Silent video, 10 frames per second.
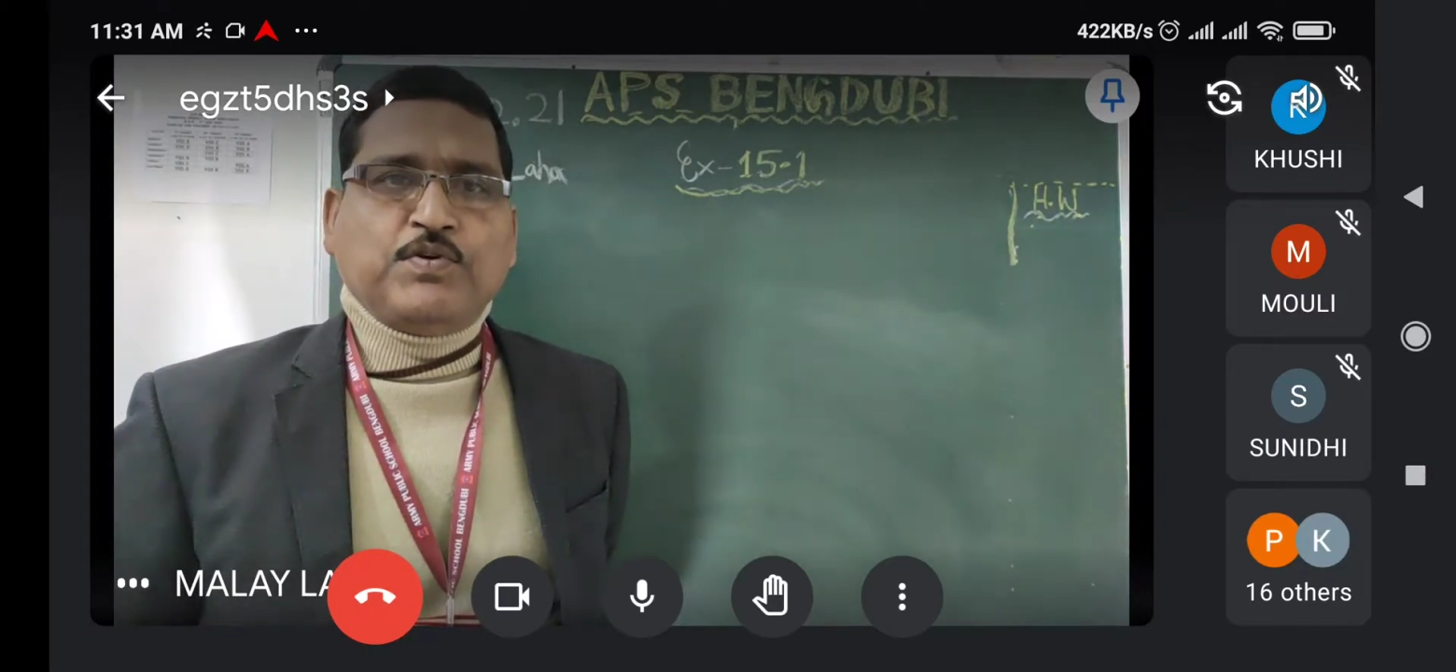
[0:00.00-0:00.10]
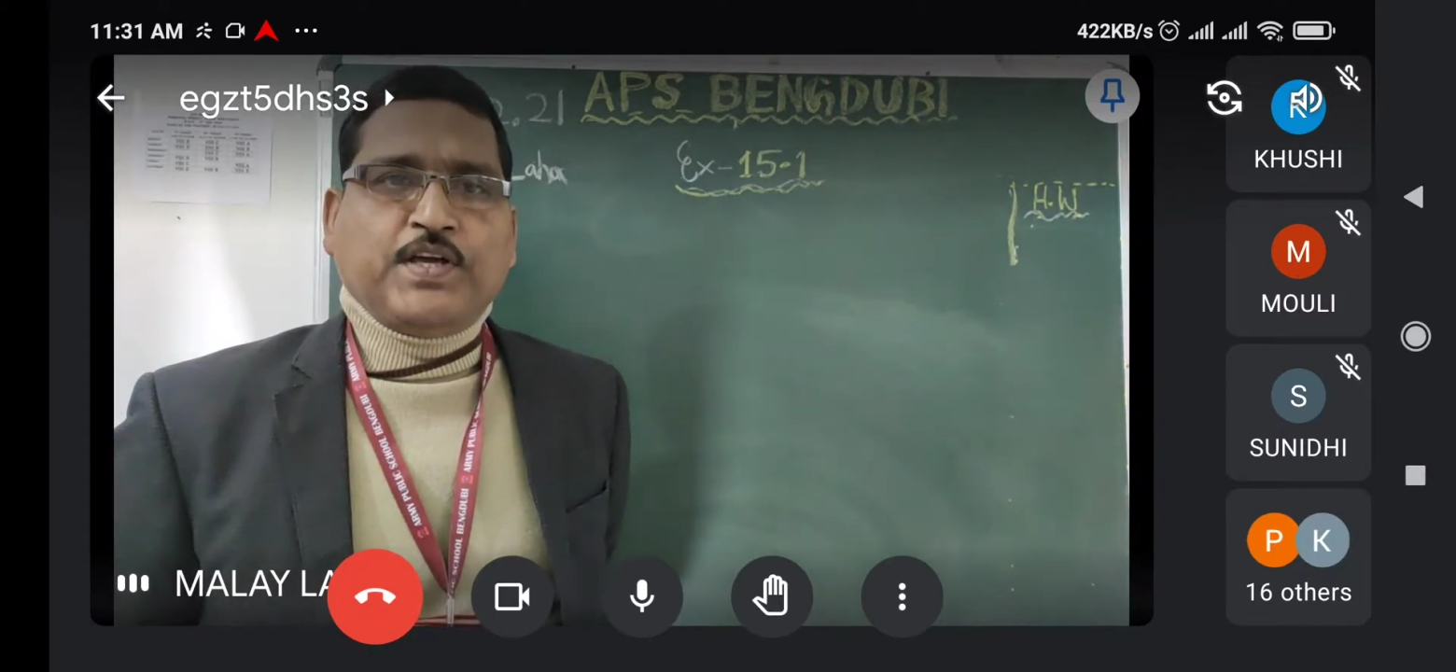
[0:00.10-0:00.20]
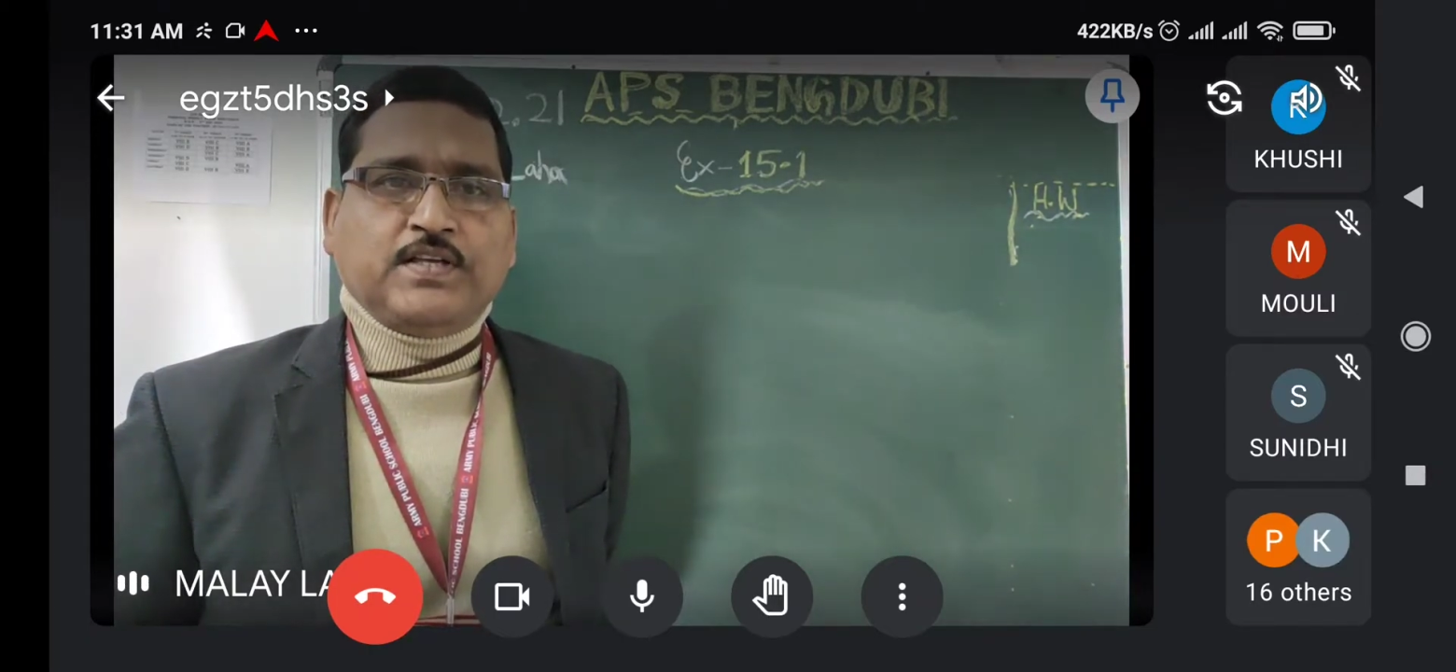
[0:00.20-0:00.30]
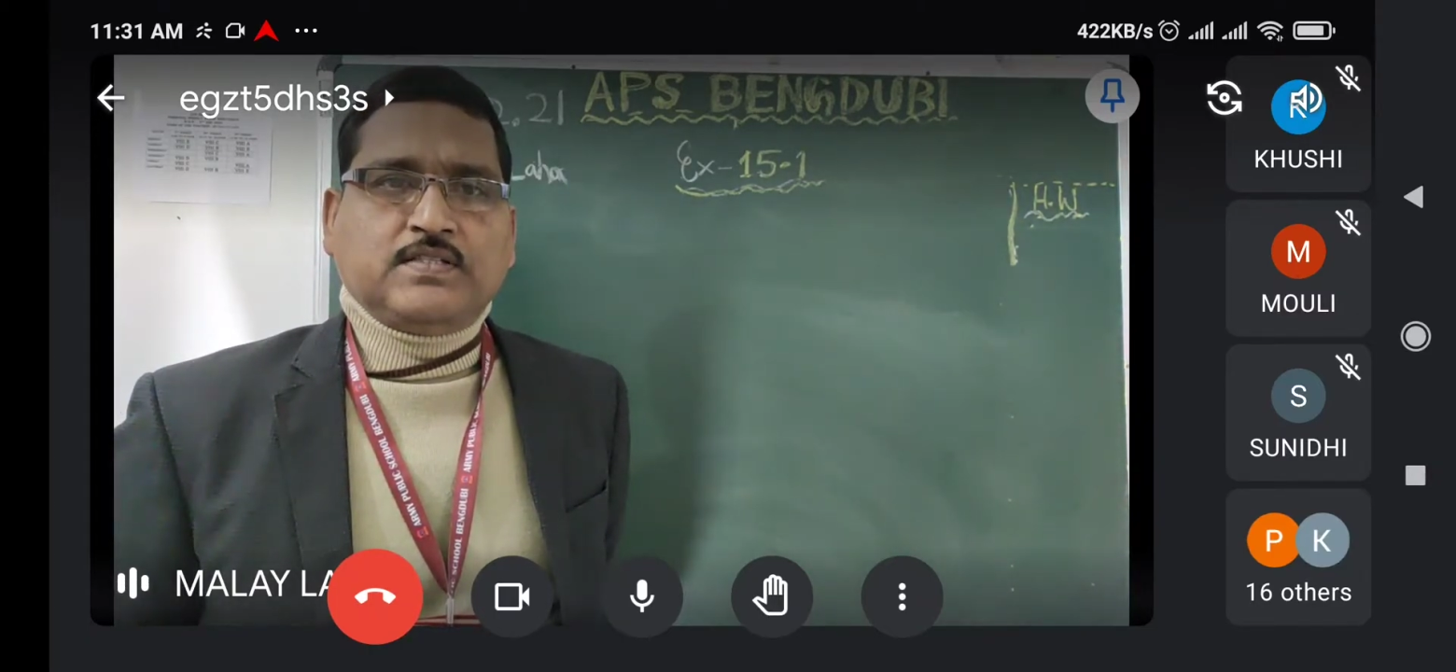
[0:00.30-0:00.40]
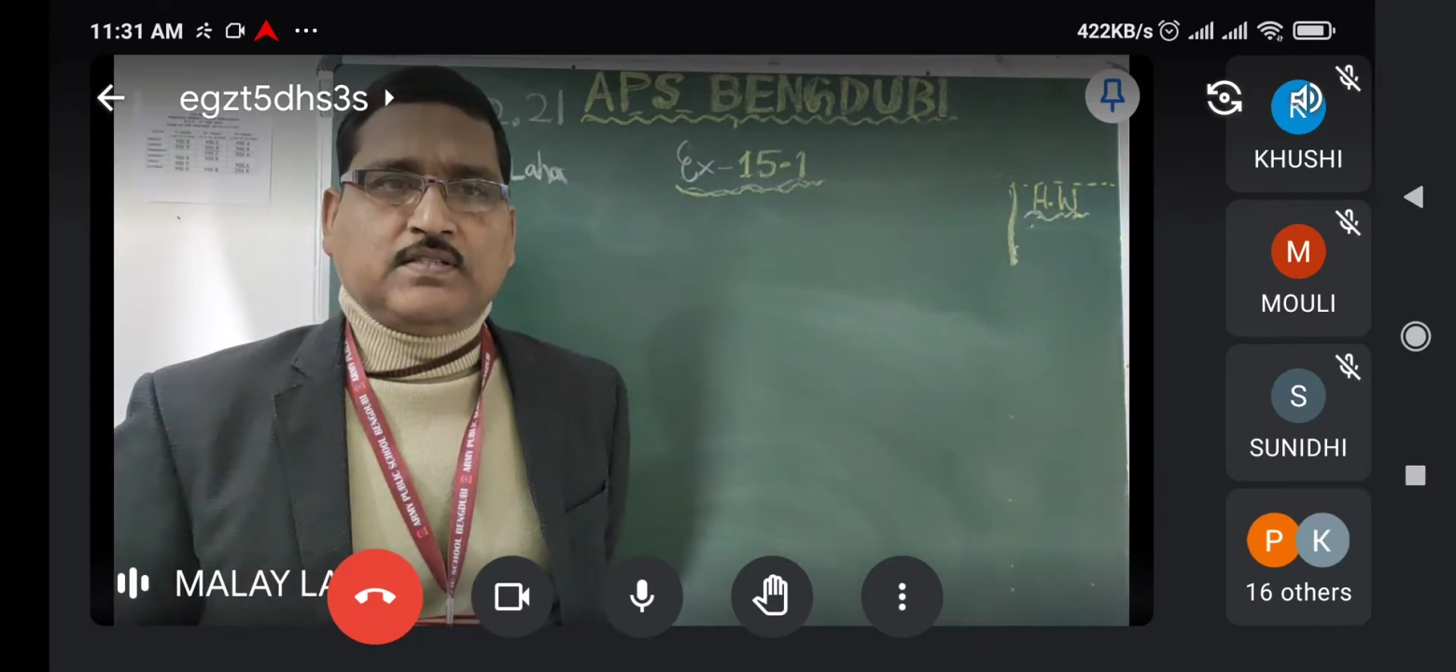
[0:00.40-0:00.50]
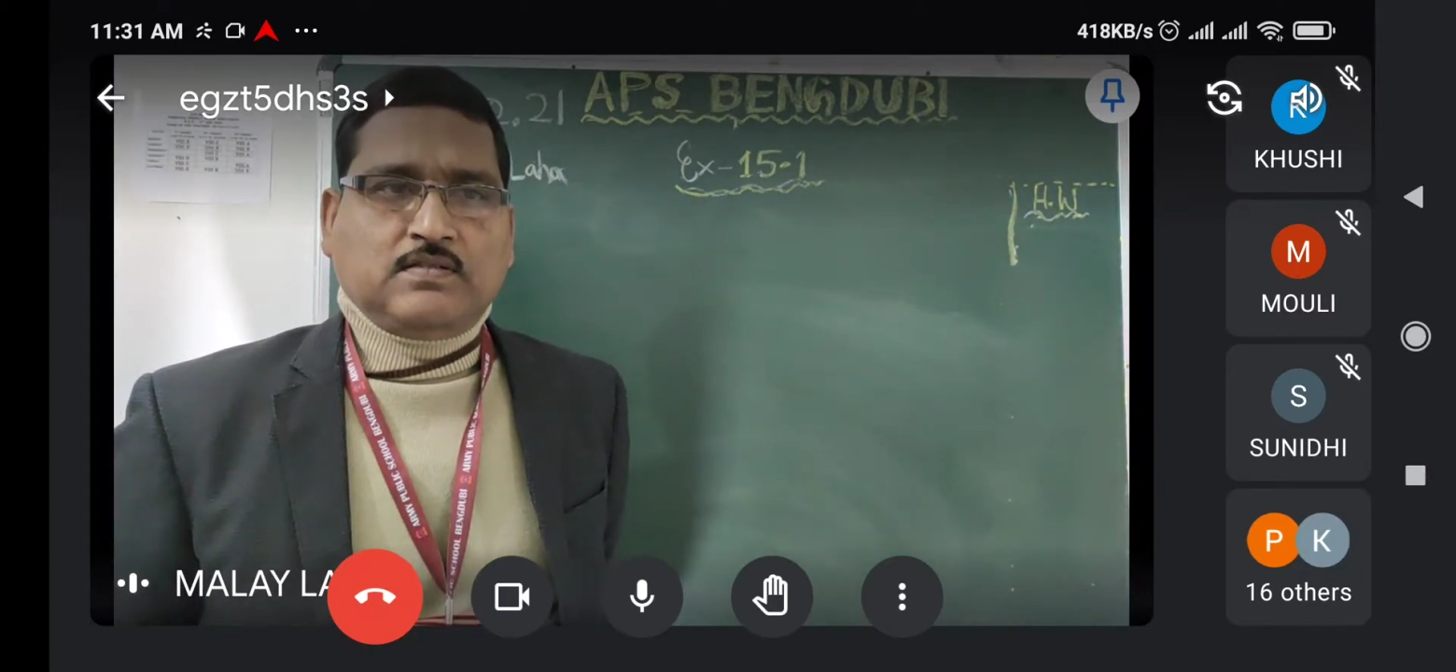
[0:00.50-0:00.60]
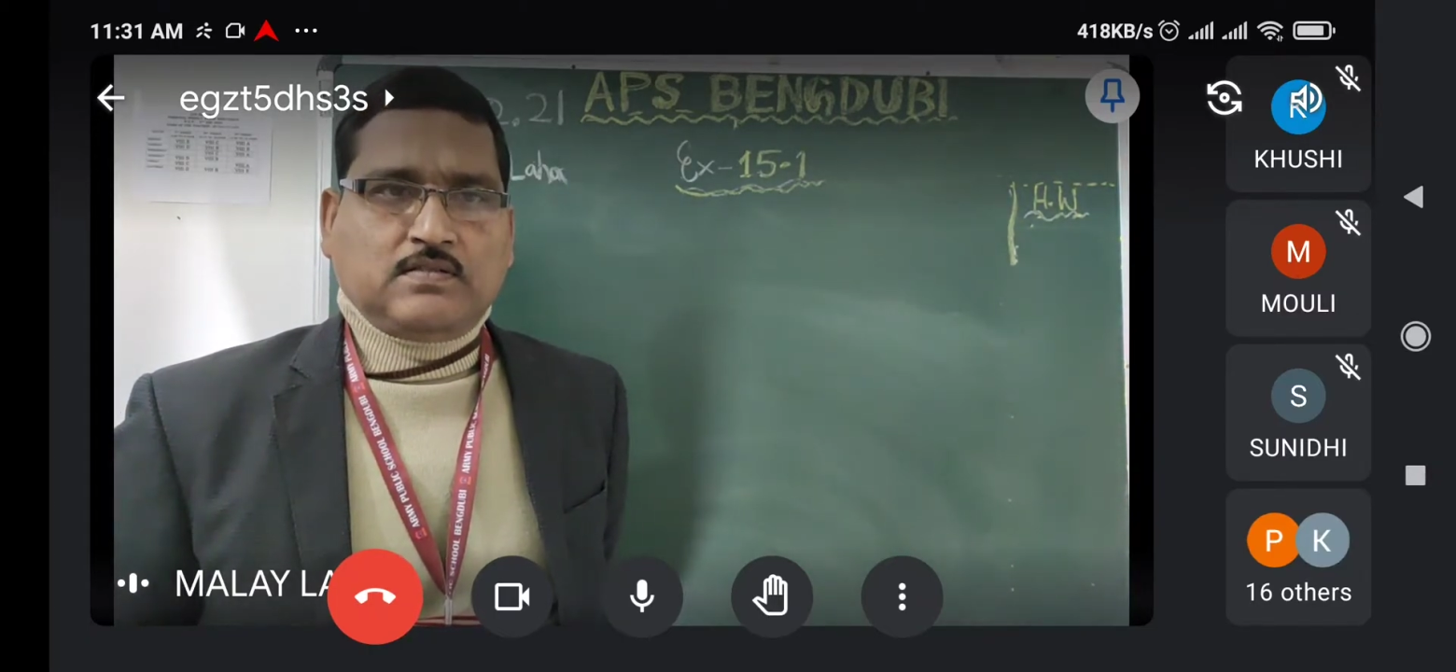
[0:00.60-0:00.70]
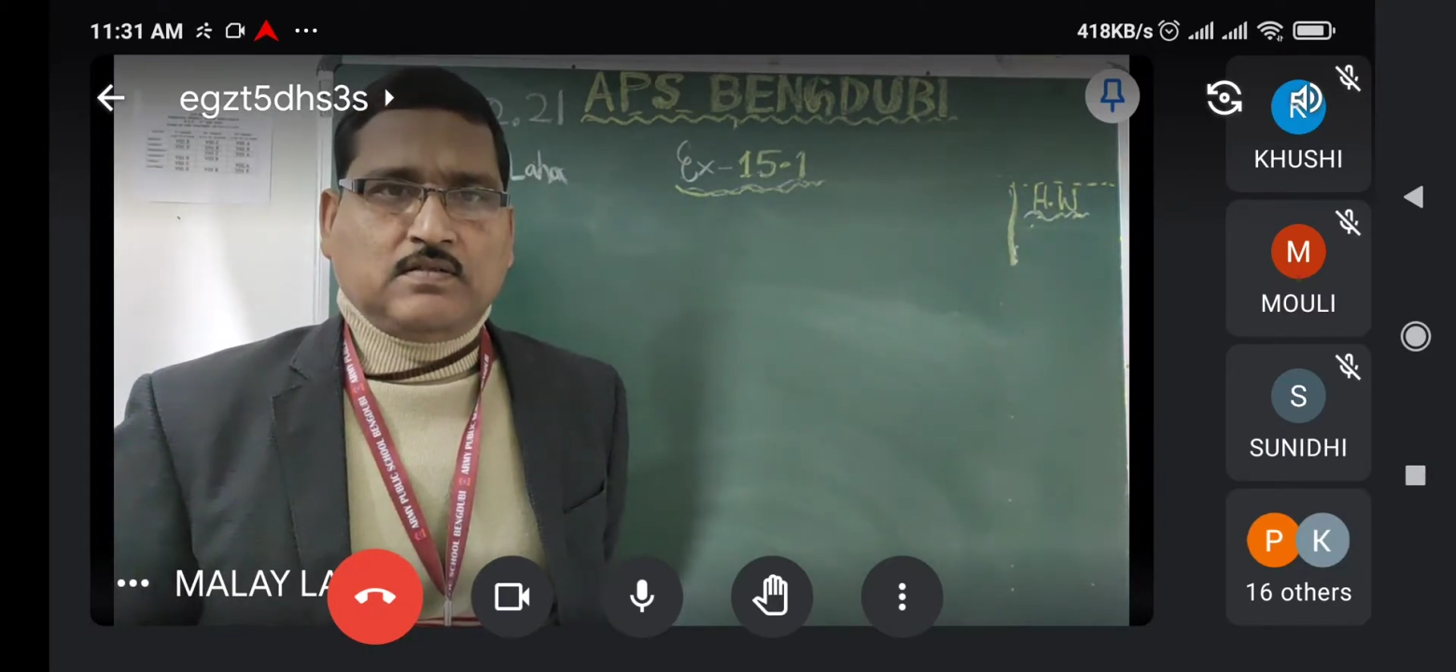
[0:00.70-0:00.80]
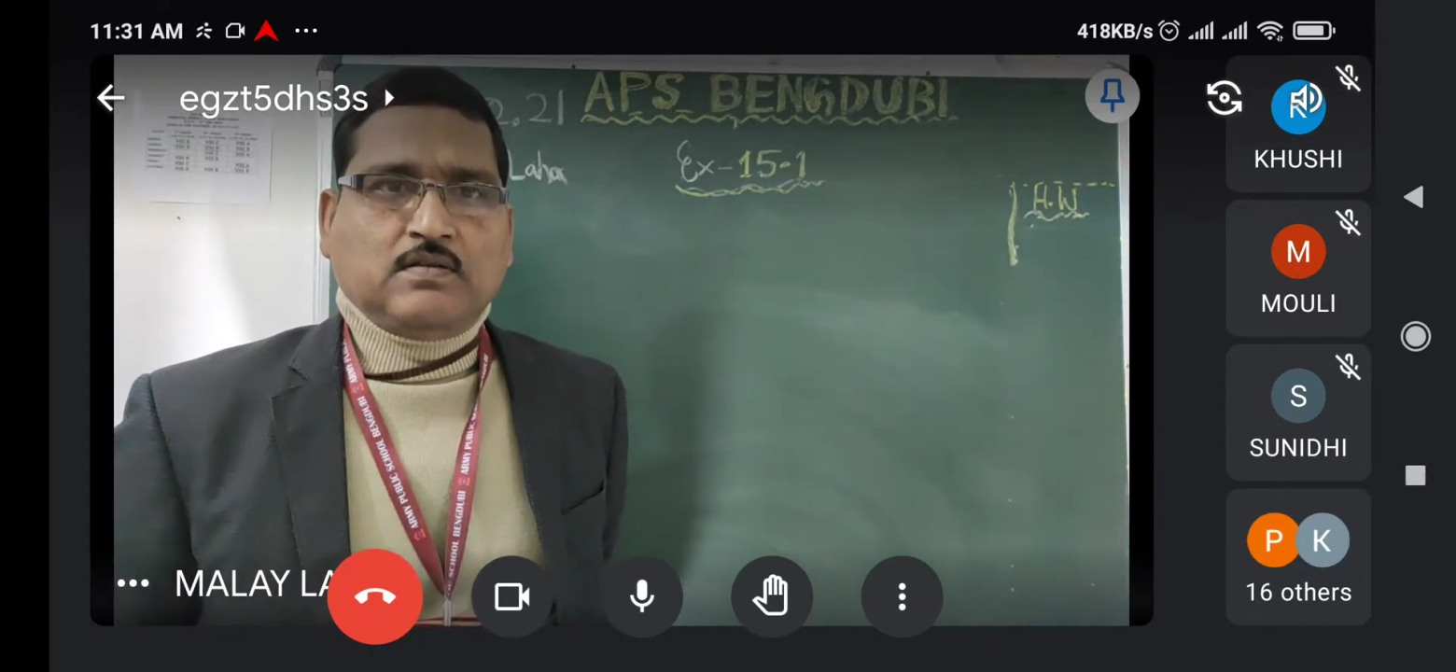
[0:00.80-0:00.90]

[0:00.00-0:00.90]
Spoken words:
days,